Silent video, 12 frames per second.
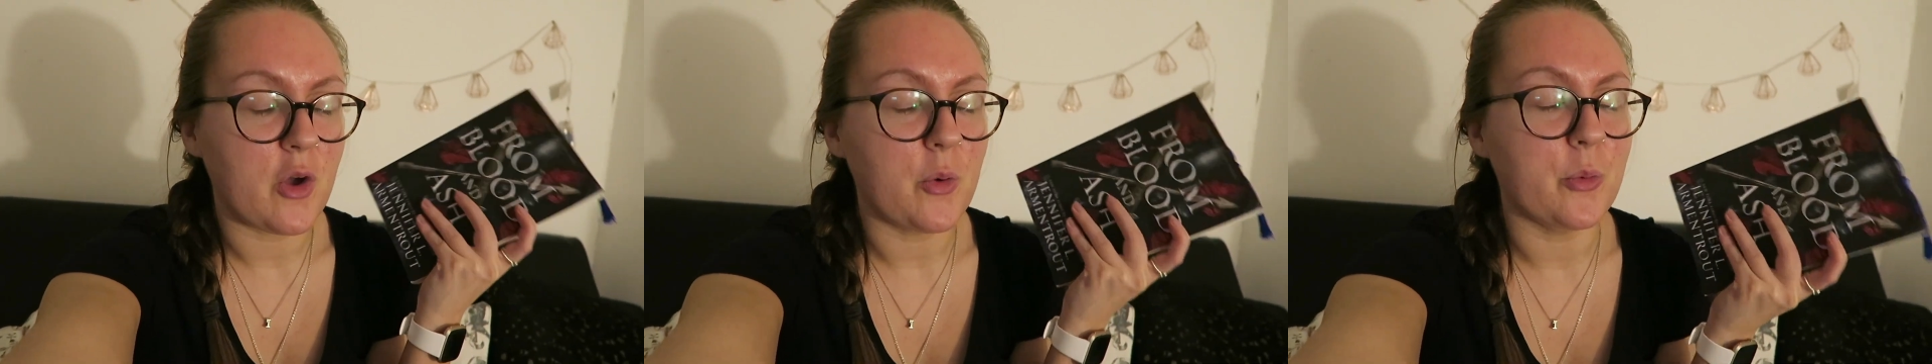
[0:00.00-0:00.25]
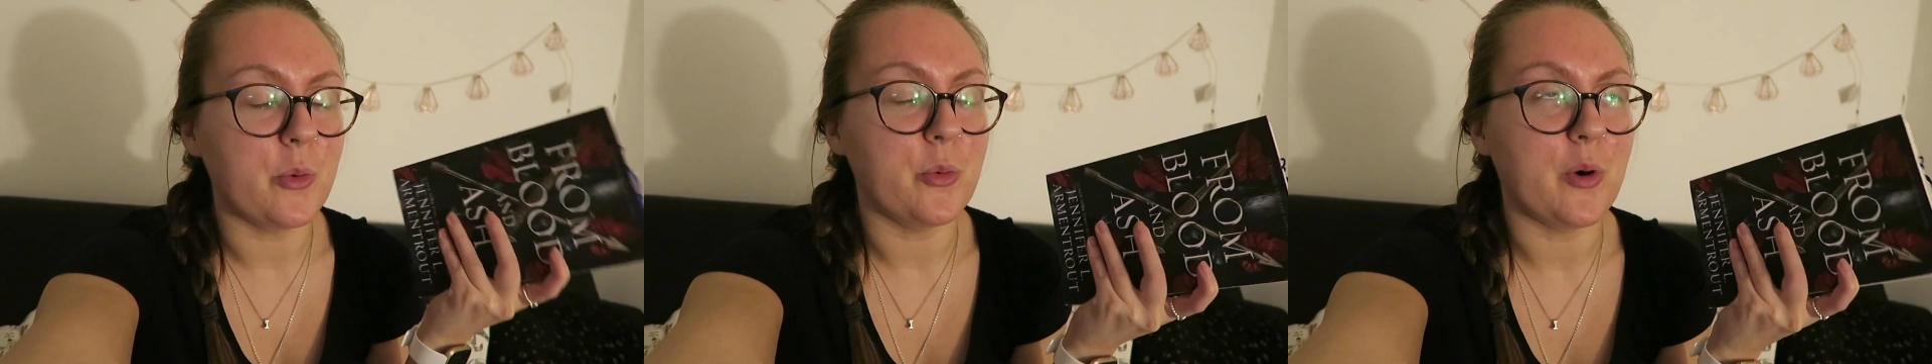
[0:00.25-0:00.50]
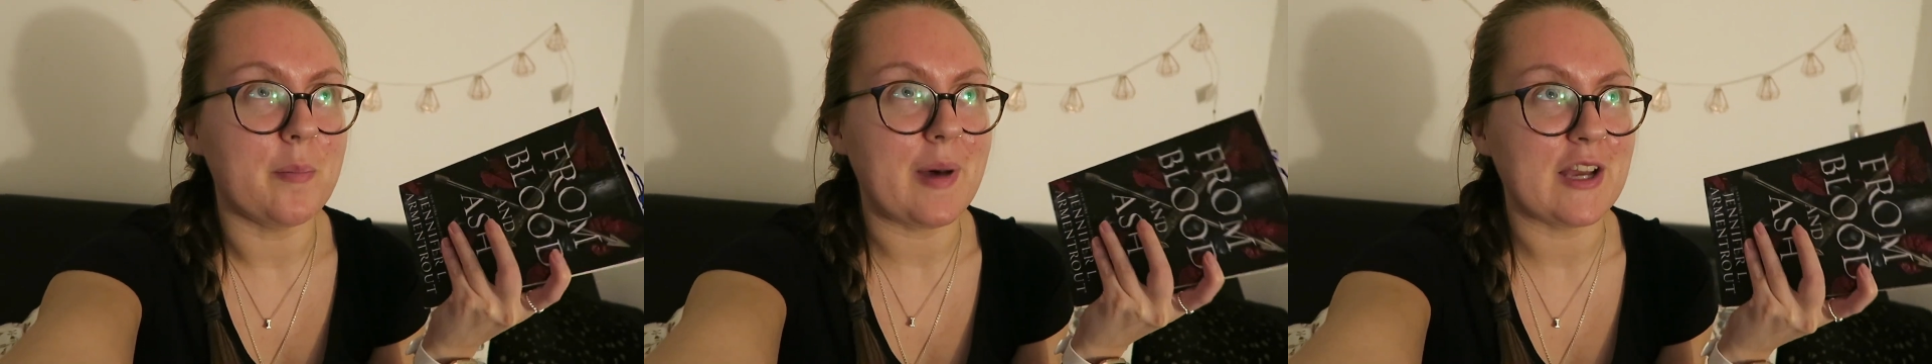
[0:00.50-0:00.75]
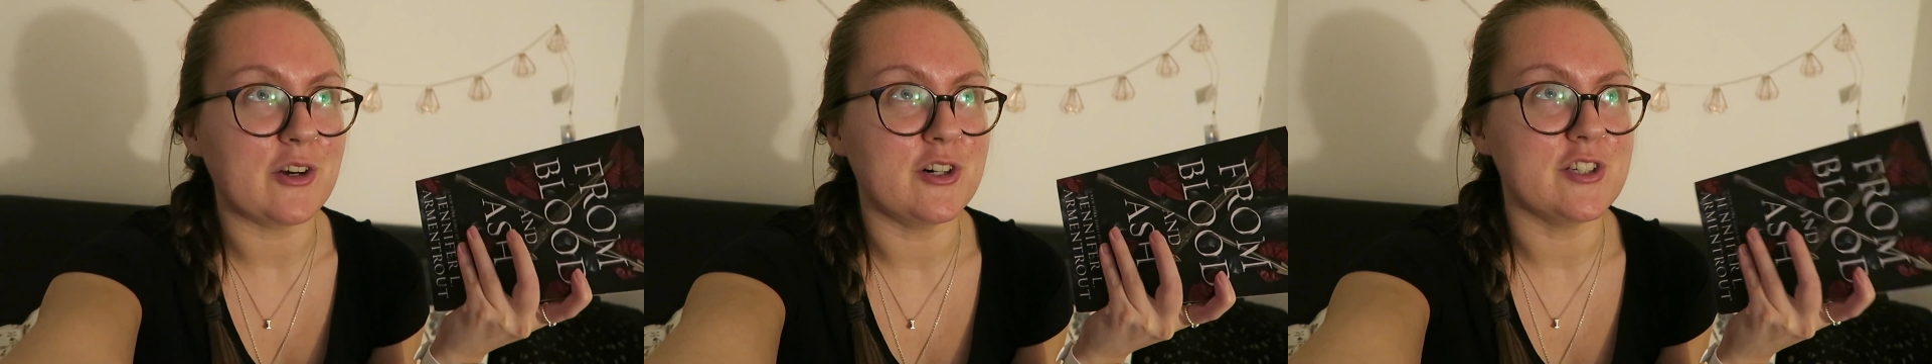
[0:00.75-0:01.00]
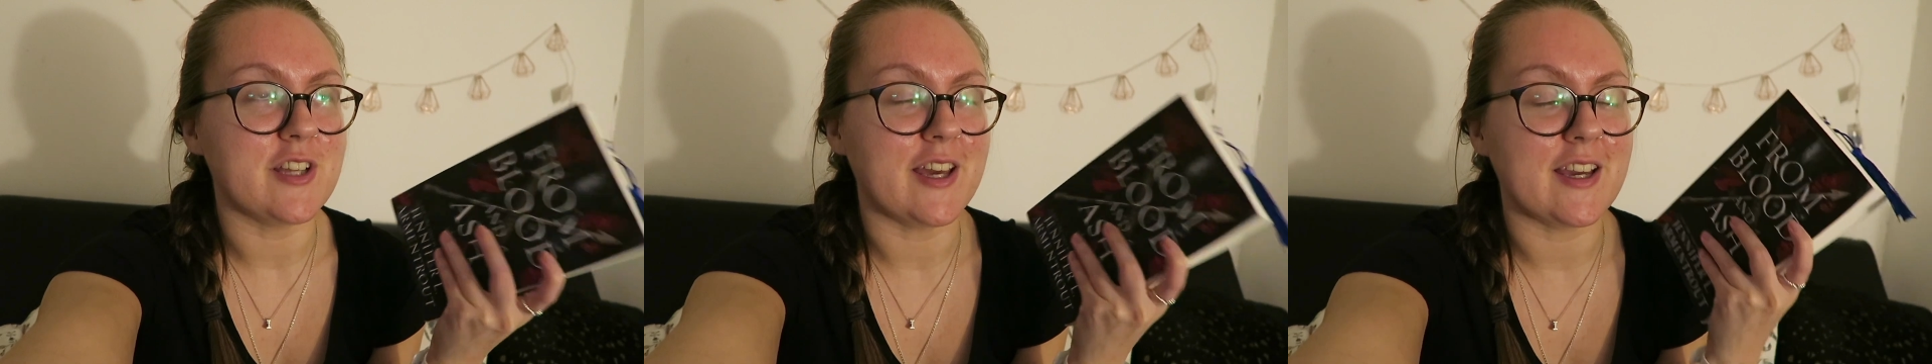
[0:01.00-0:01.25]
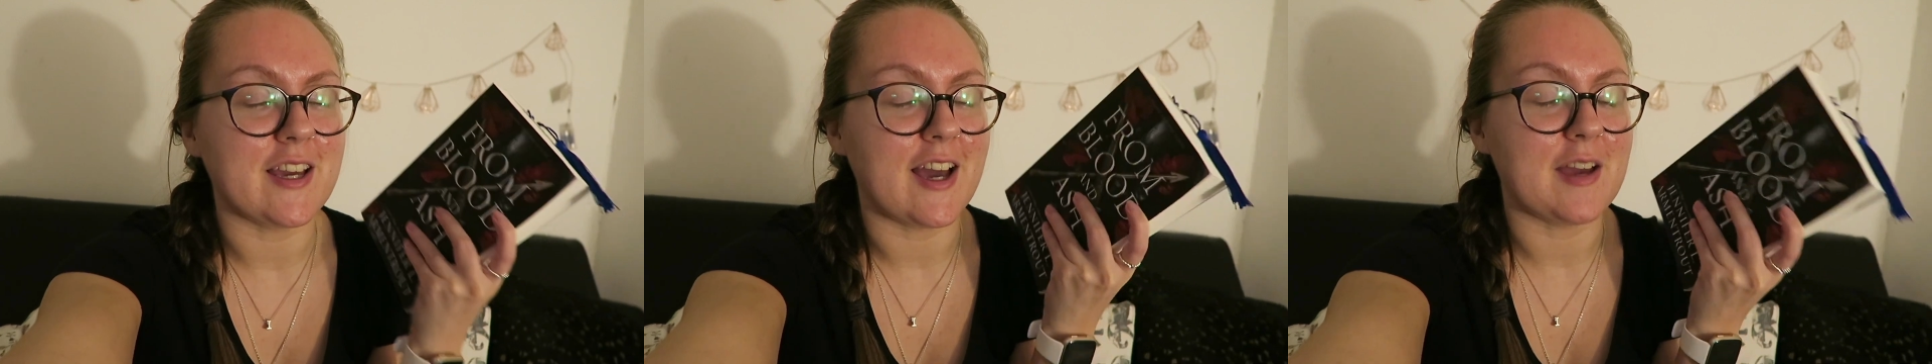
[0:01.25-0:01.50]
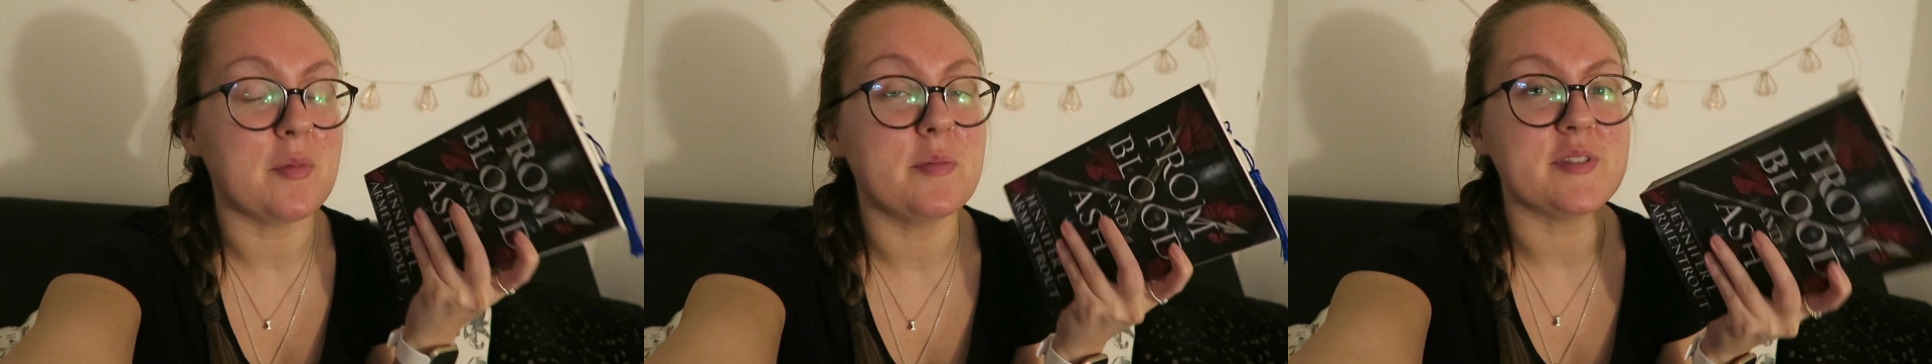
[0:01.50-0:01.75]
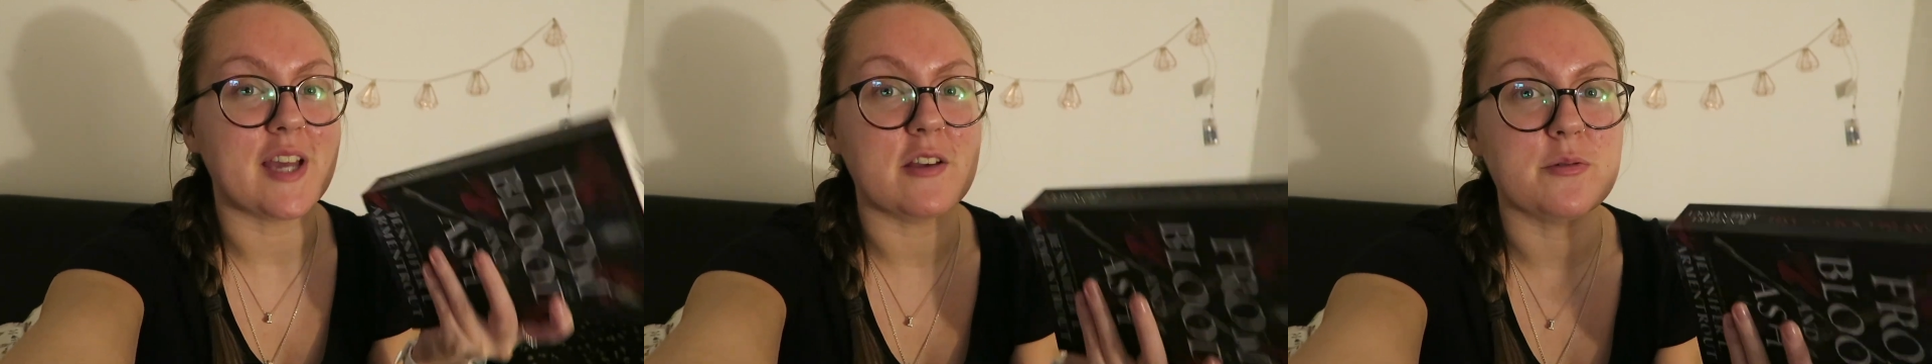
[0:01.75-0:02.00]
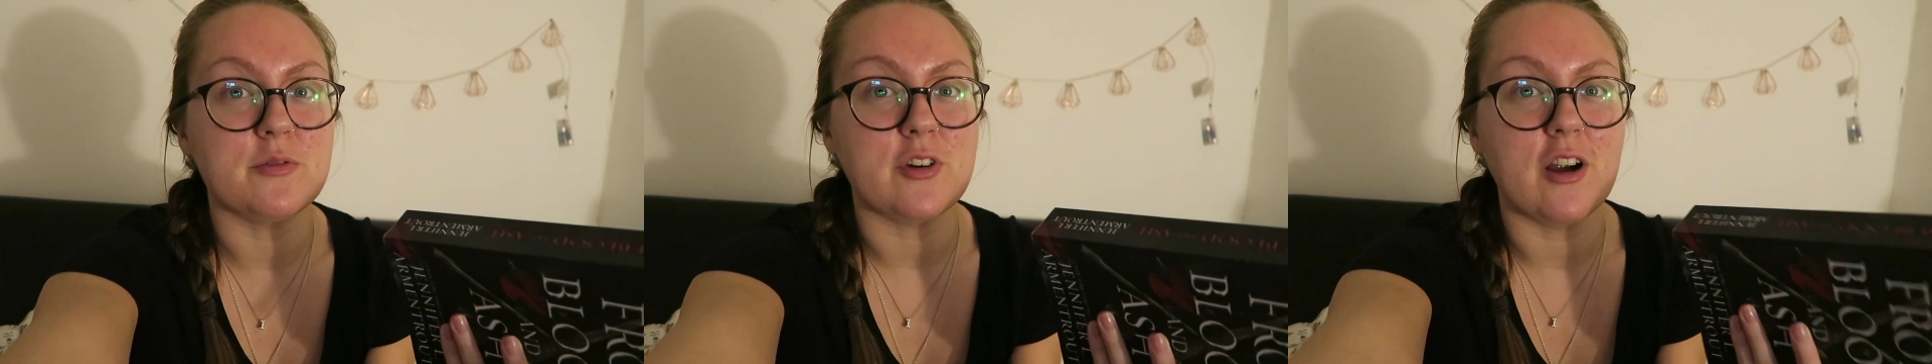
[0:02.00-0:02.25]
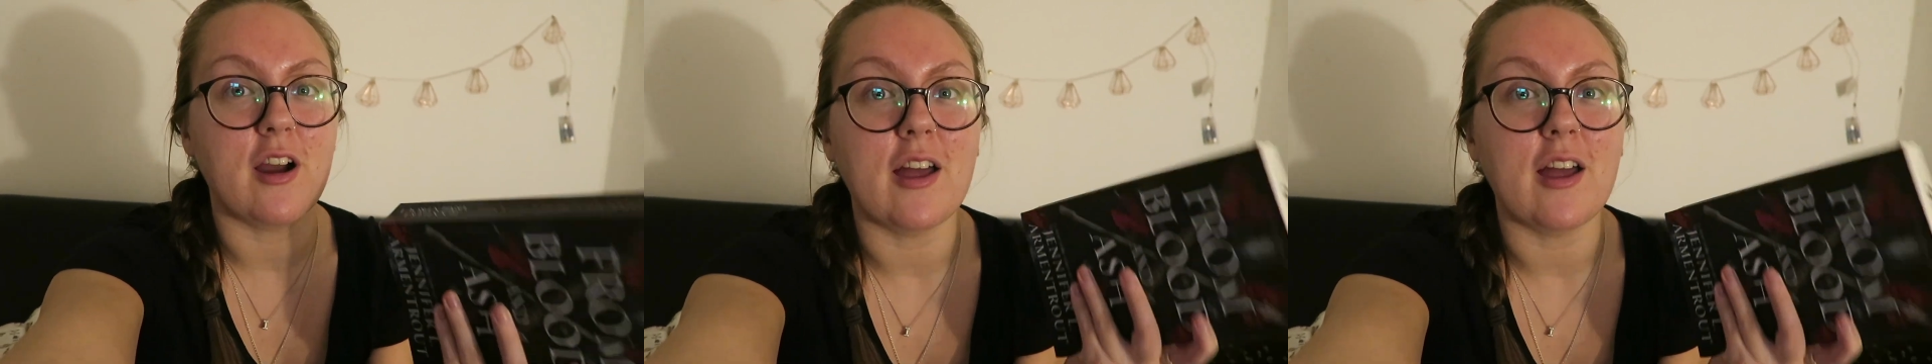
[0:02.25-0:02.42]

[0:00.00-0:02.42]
Oh my god, like I am obsessed with her.